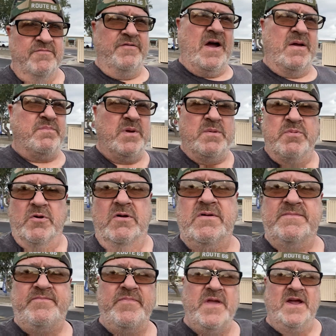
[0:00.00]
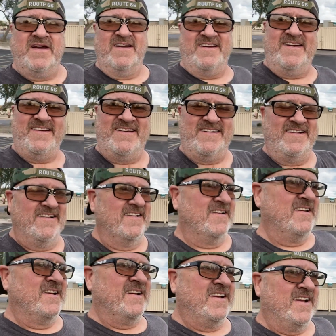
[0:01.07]
anything that made me very
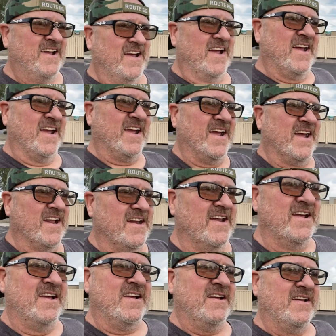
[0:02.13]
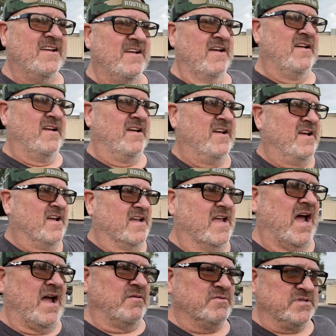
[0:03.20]
comfortable to stay and eat there,
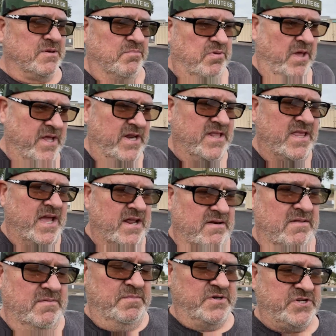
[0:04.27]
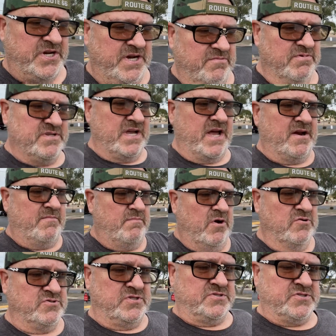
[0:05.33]
I had a change of plans. But I
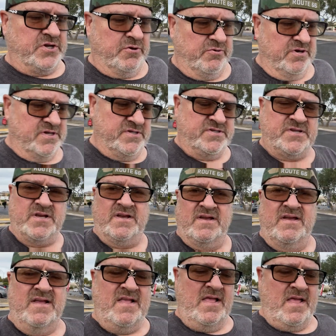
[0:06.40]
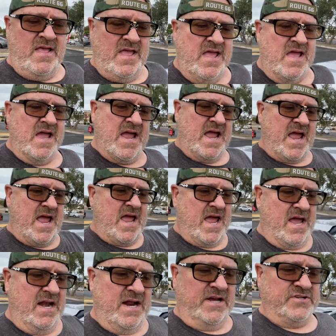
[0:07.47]
decided to edit over me complaining
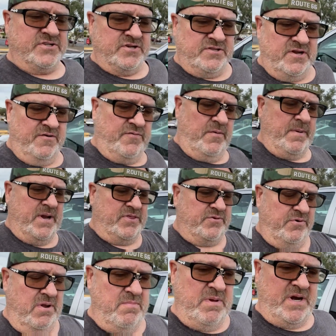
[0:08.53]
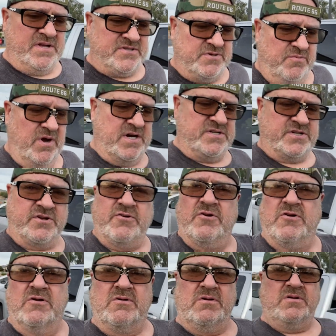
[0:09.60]
about the details and just
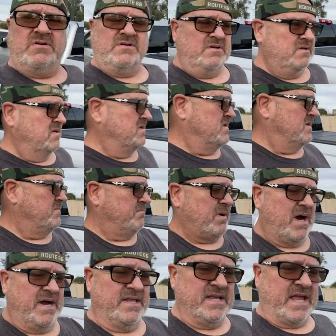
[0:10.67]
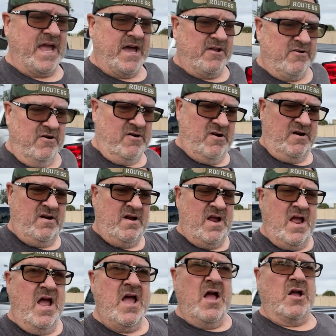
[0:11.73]
thought, let's move on to another
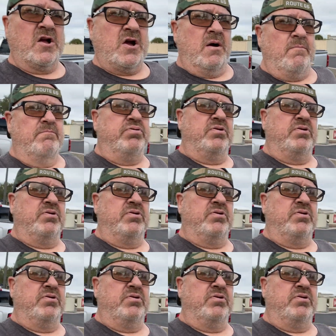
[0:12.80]
place.